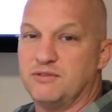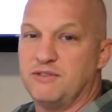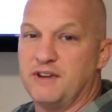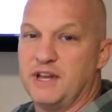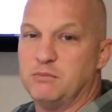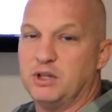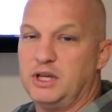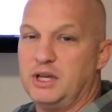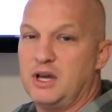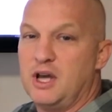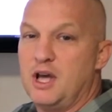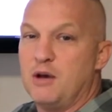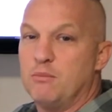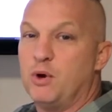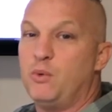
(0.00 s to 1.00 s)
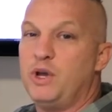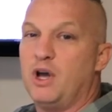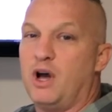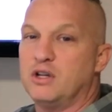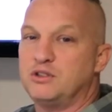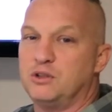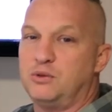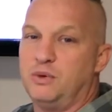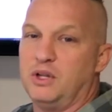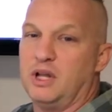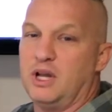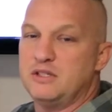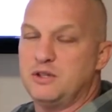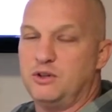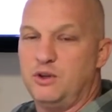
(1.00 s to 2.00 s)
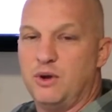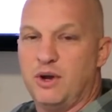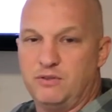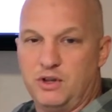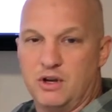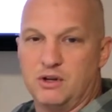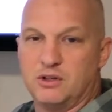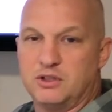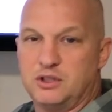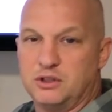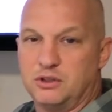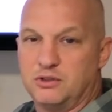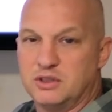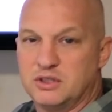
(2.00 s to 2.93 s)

family. But we also realized that you have younger children,